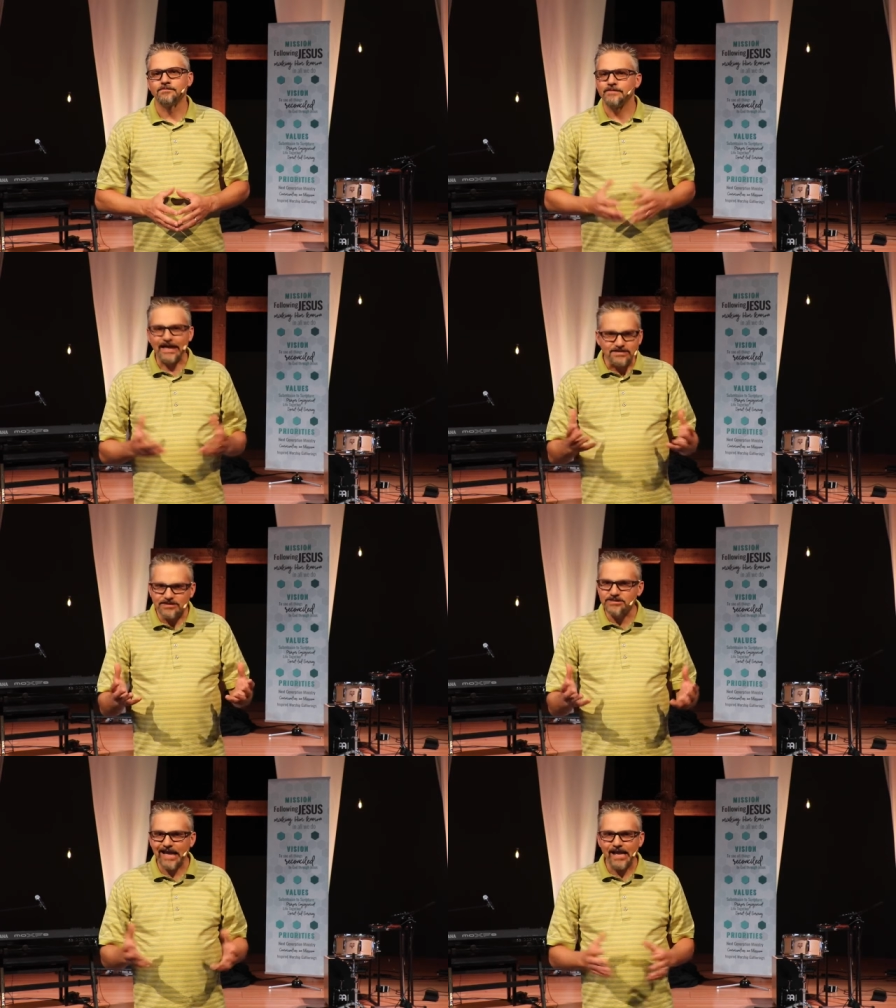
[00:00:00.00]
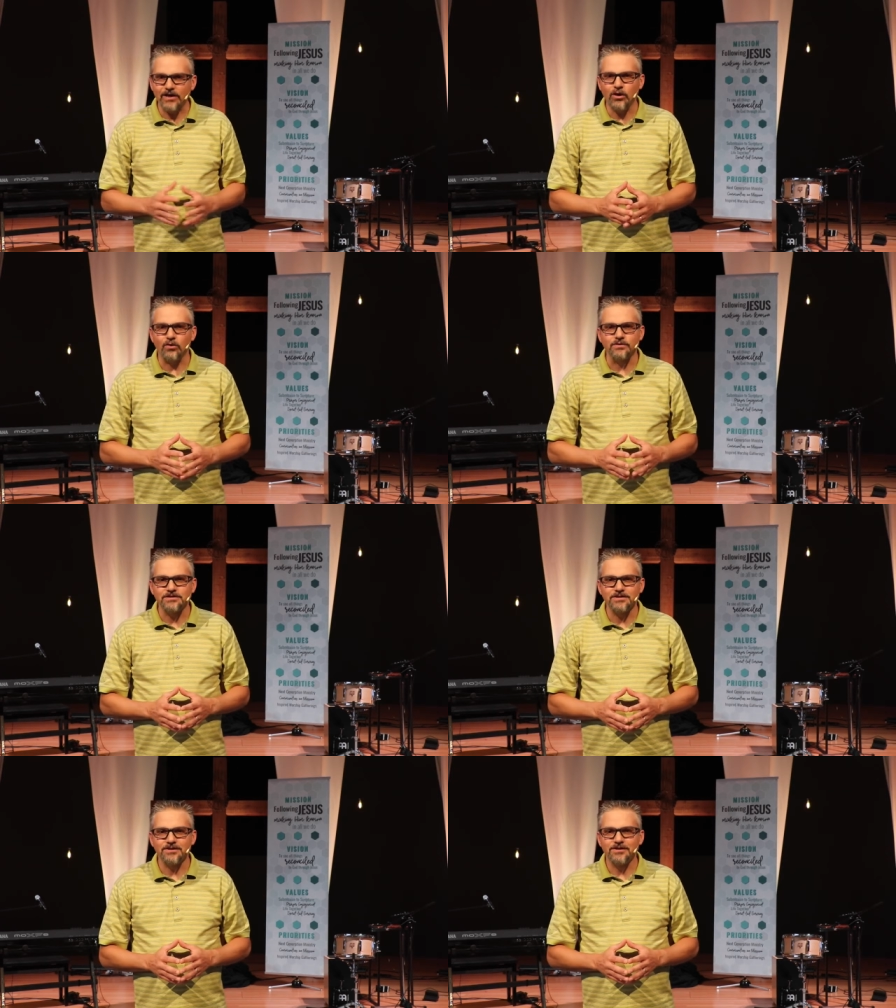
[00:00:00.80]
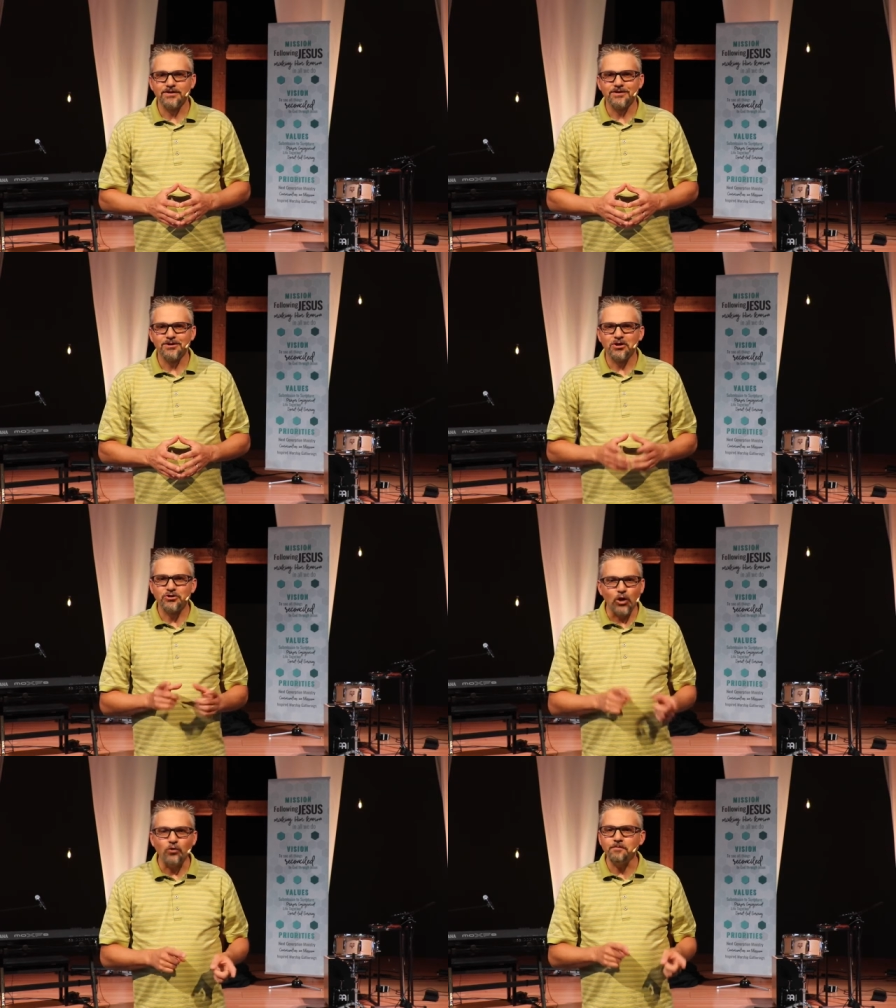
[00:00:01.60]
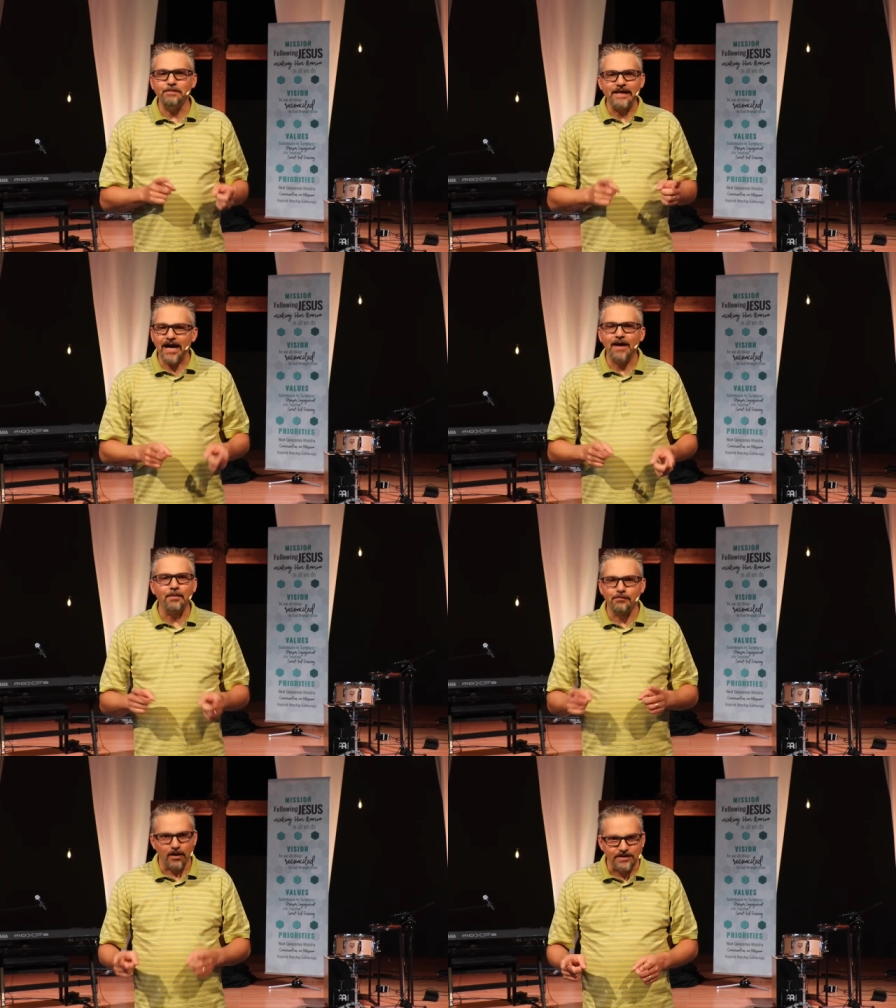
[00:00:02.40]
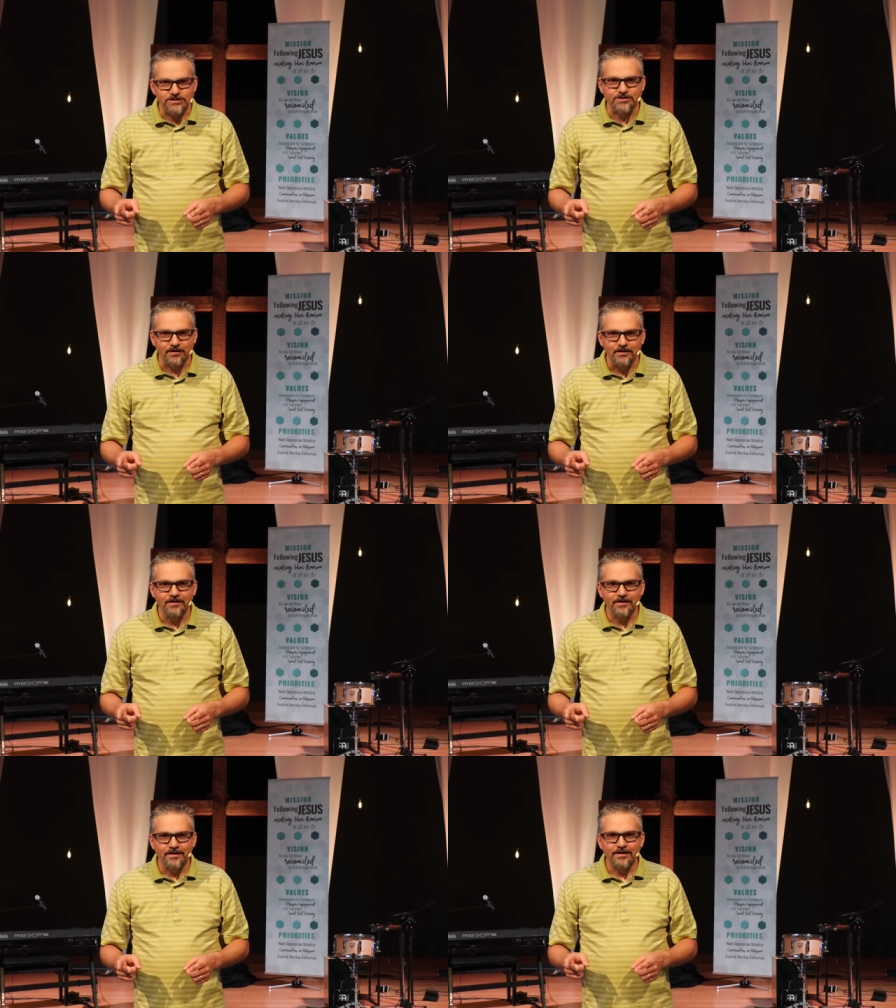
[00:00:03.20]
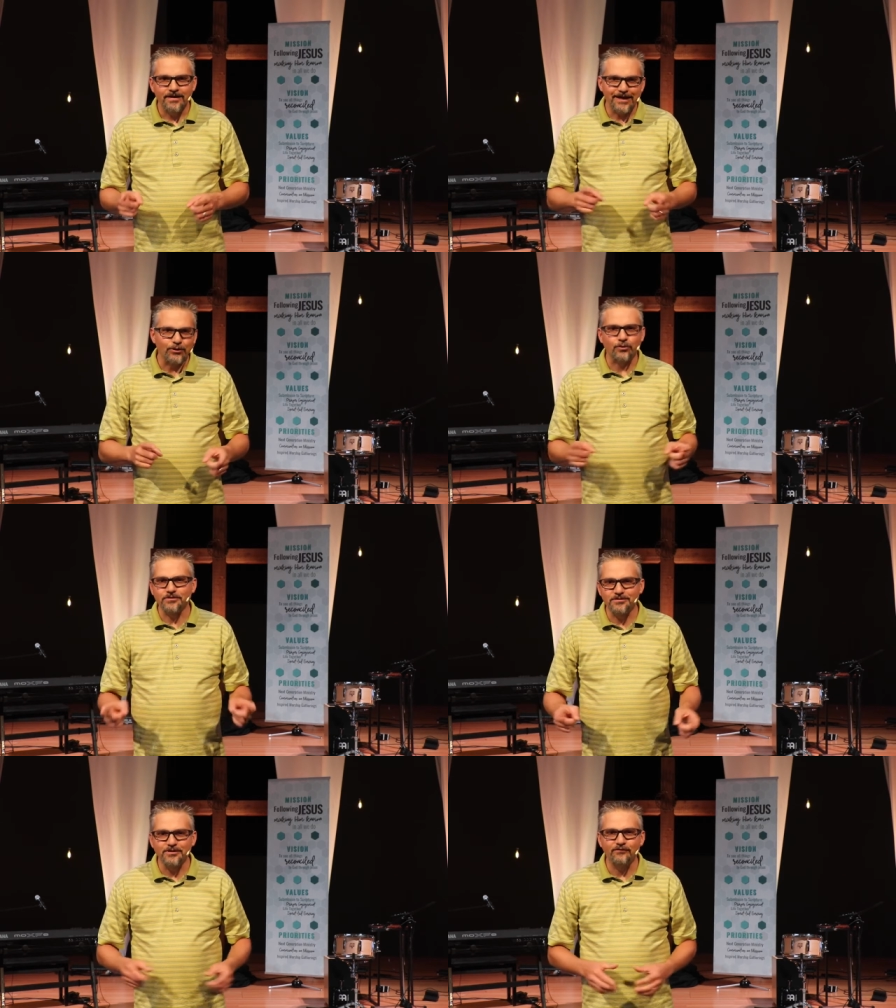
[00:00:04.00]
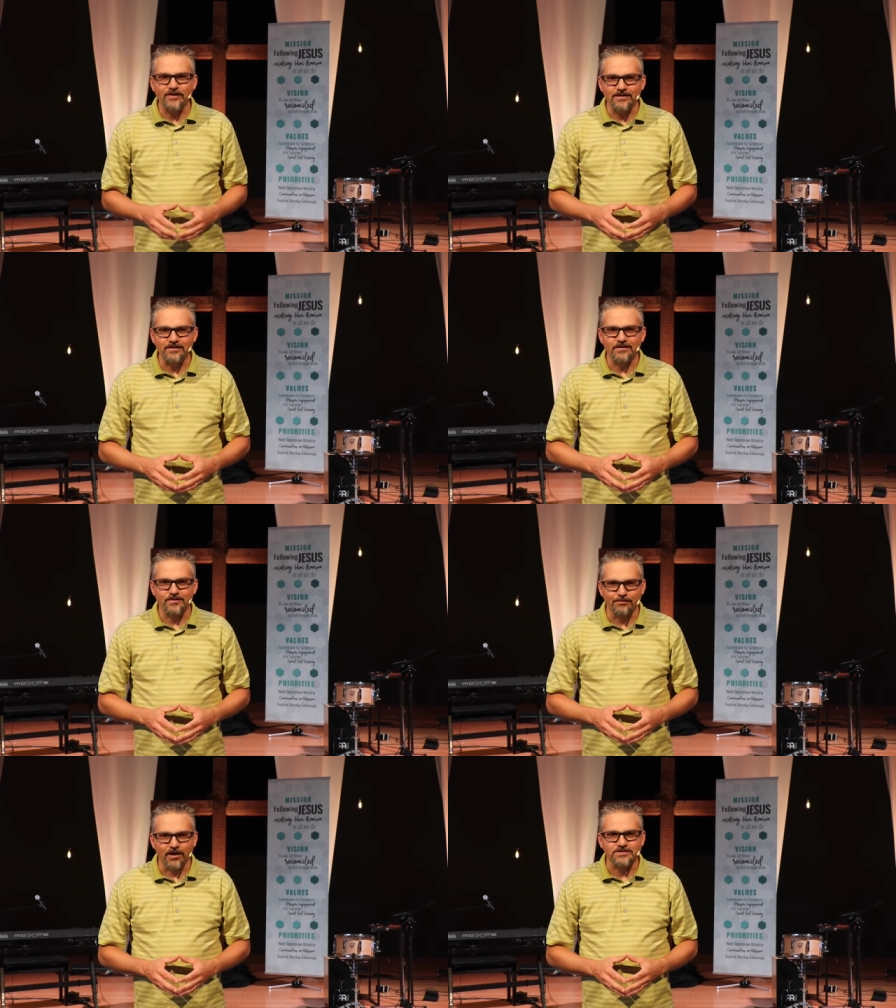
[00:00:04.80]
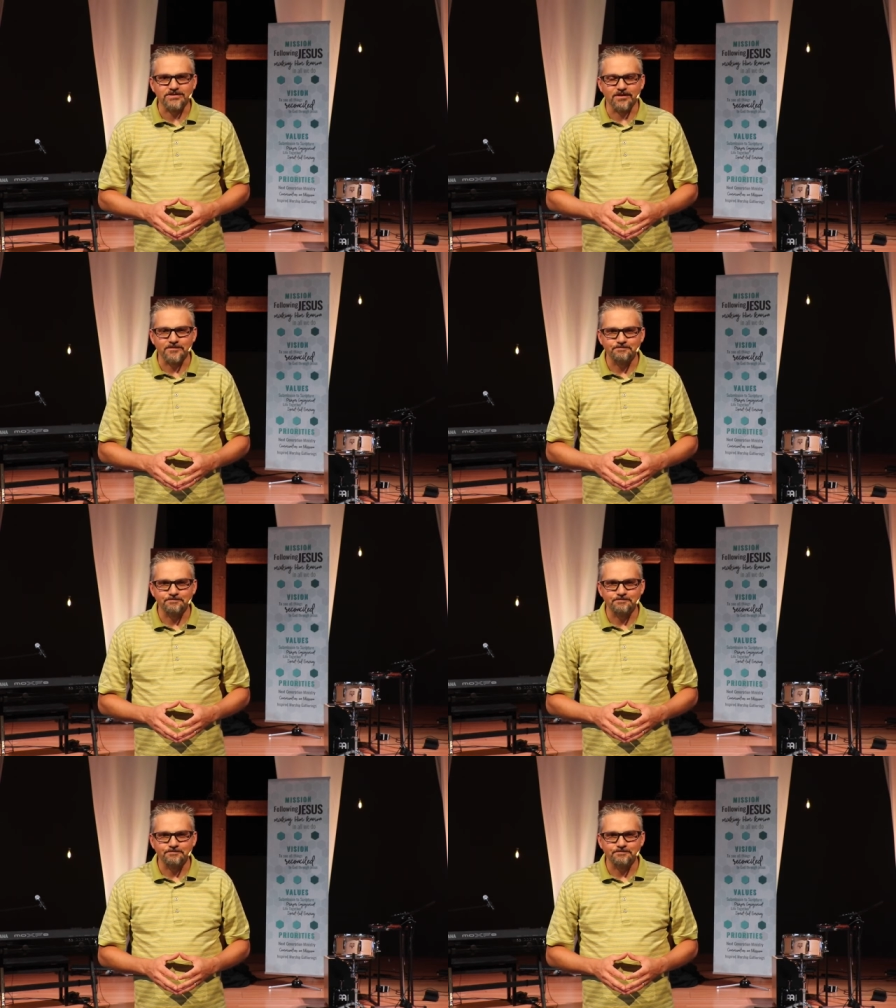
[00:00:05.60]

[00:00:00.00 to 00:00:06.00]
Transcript: As the saying goes, don't become a monster in order to defeat the monster.